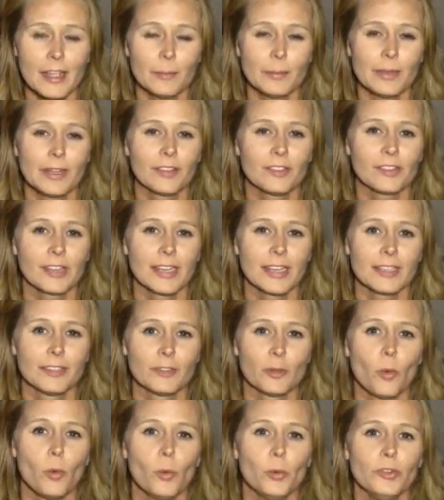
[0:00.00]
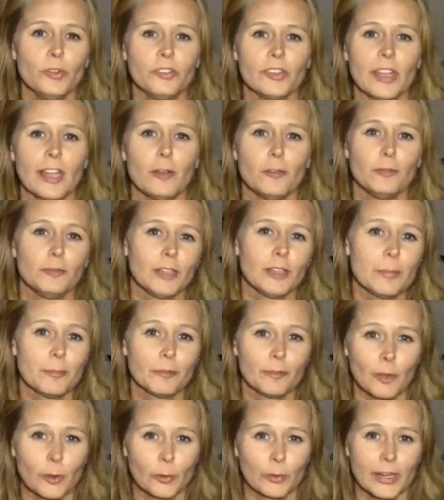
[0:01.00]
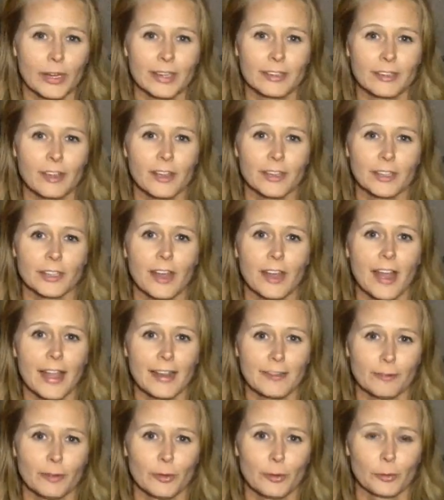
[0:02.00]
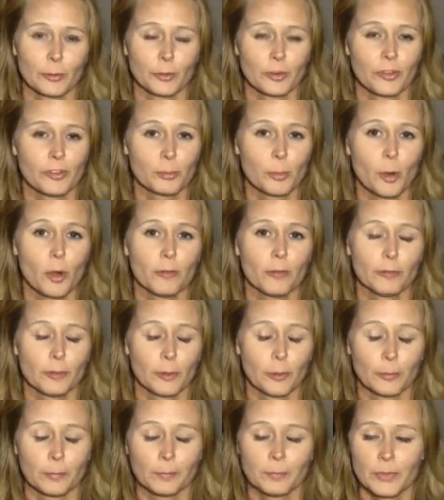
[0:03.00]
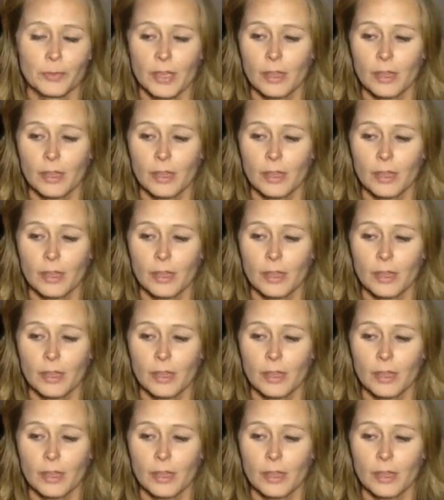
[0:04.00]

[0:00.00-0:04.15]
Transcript: Because I had an old-style flip phone and not an iPhone or a smartphone.